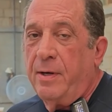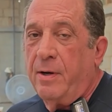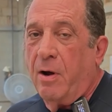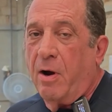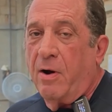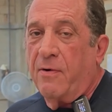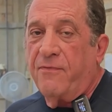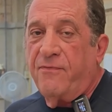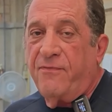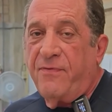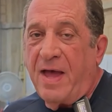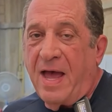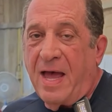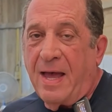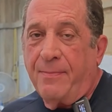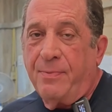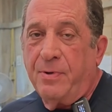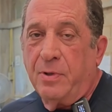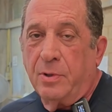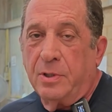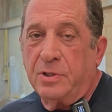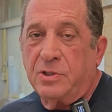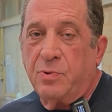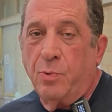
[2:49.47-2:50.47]
are
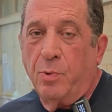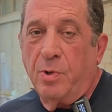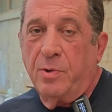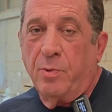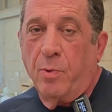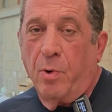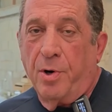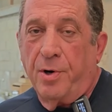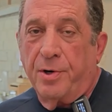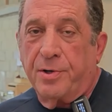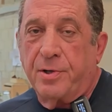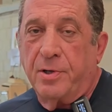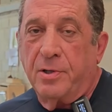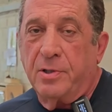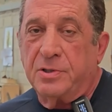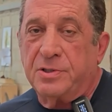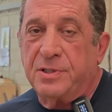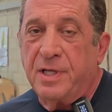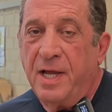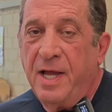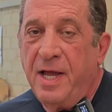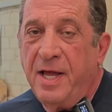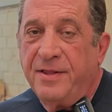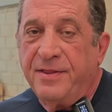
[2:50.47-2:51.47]
fabulous woodworkers.
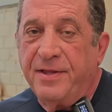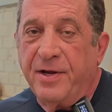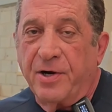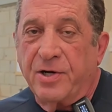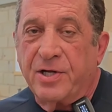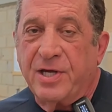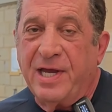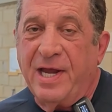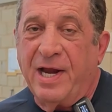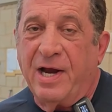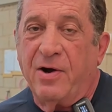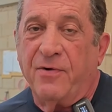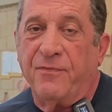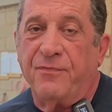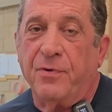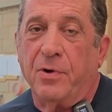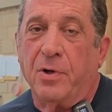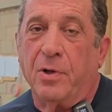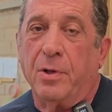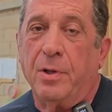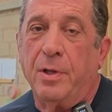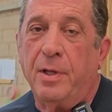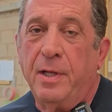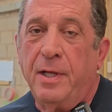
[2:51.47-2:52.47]
They're
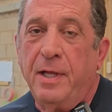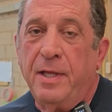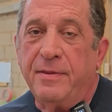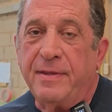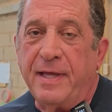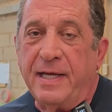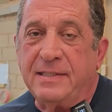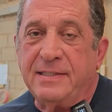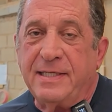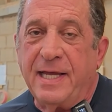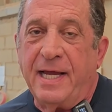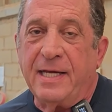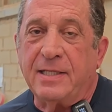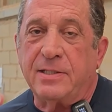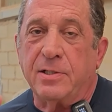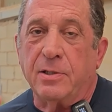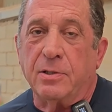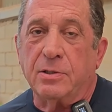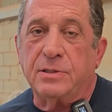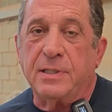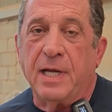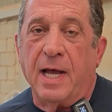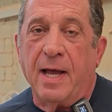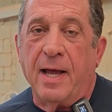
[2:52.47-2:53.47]
careful, they take
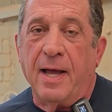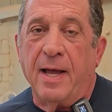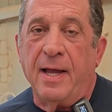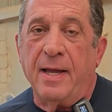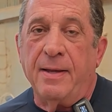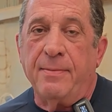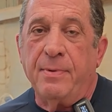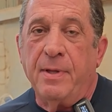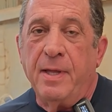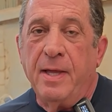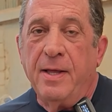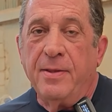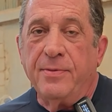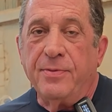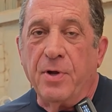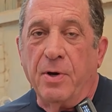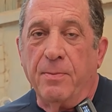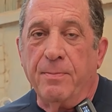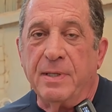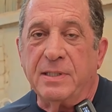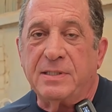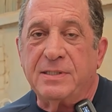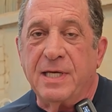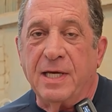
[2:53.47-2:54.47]
their time, they're
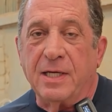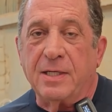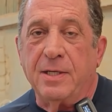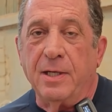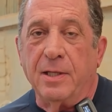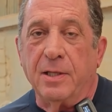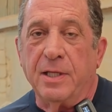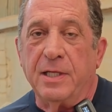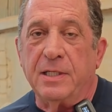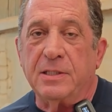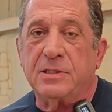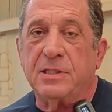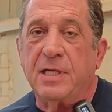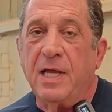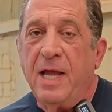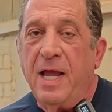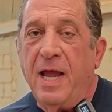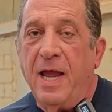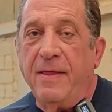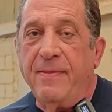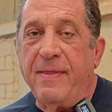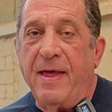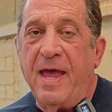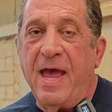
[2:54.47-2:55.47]
meticulous,
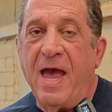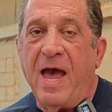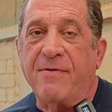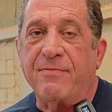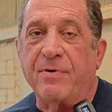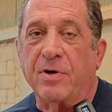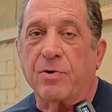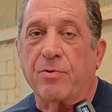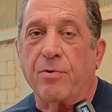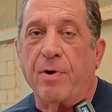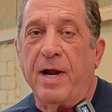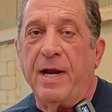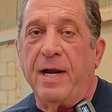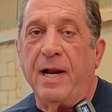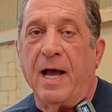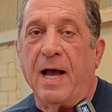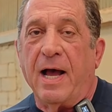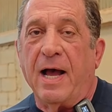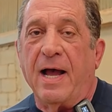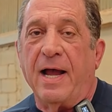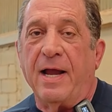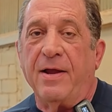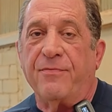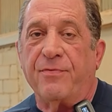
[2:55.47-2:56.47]
and they have a great
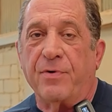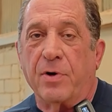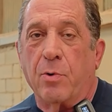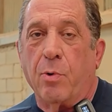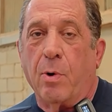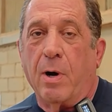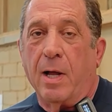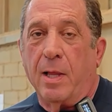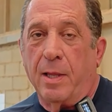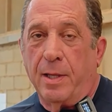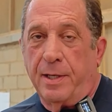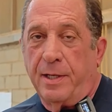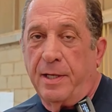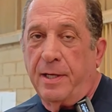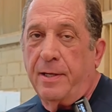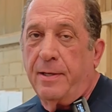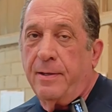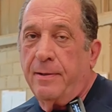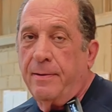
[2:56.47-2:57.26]
eye for quality.